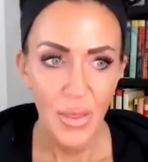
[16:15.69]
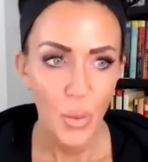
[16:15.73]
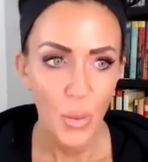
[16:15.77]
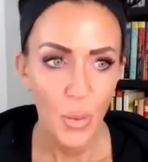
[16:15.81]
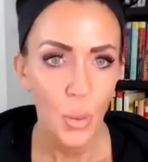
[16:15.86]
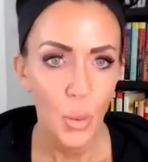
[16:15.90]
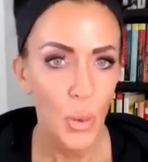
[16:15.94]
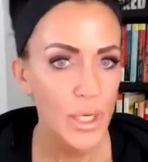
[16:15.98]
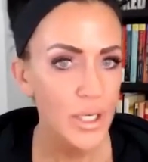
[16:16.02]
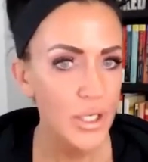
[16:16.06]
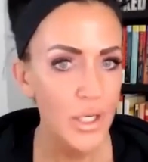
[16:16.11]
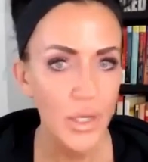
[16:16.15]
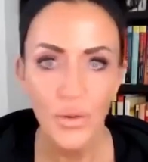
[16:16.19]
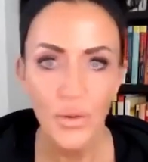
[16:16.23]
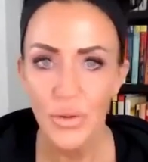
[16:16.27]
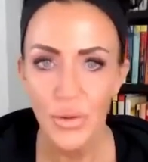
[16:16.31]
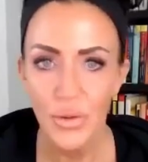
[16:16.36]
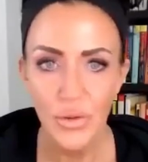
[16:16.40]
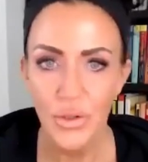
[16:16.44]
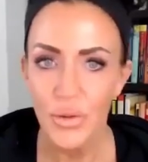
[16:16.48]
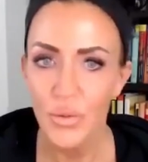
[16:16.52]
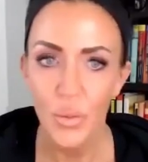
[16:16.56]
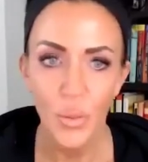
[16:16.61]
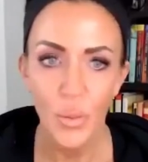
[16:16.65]
We don't,
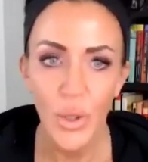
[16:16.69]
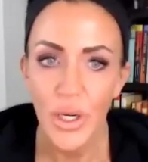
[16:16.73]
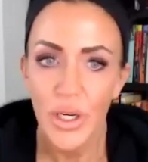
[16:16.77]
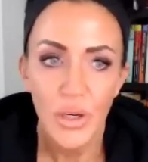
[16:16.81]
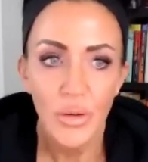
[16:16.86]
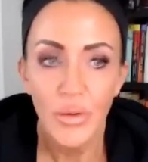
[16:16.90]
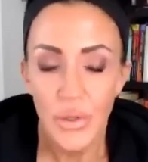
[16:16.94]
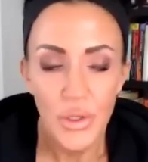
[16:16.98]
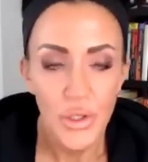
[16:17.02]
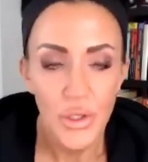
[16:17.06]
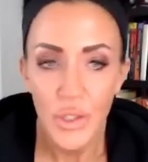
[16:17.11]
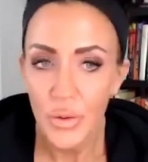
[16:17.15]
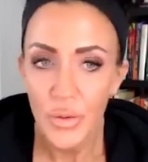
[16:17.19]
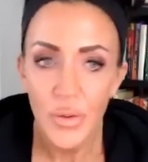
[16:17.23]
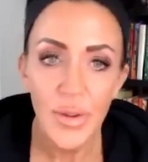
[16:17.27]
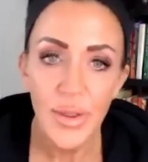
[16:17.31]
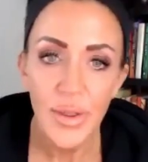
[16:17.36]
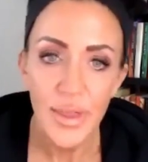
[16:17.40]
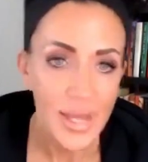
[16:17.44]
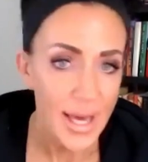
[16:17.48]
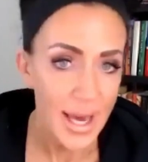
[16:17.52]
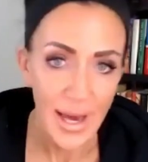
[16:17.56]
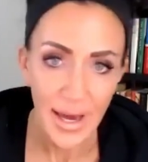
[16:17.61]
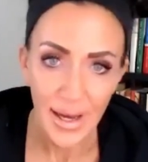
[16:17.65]
we don't do
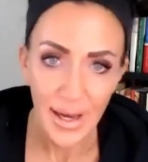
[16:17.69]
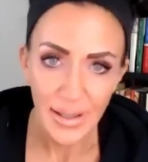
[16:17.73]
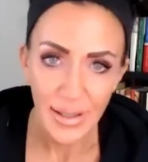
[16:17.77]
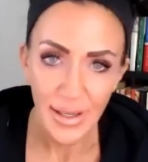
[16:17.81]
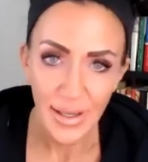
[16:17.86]
that.